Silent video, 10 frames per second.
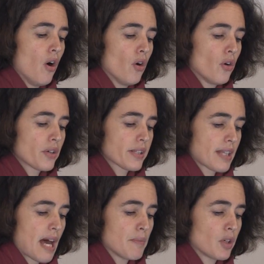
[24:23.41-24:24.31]
or
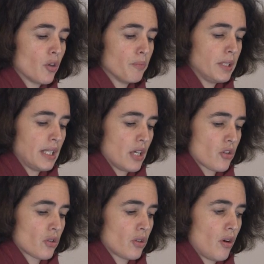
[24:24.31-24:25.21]
some
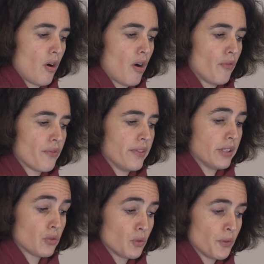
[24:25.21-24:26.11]
combination of the
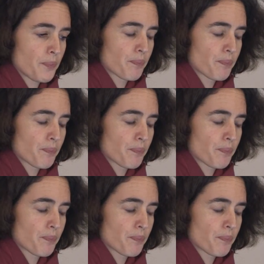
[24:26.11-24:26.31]
two.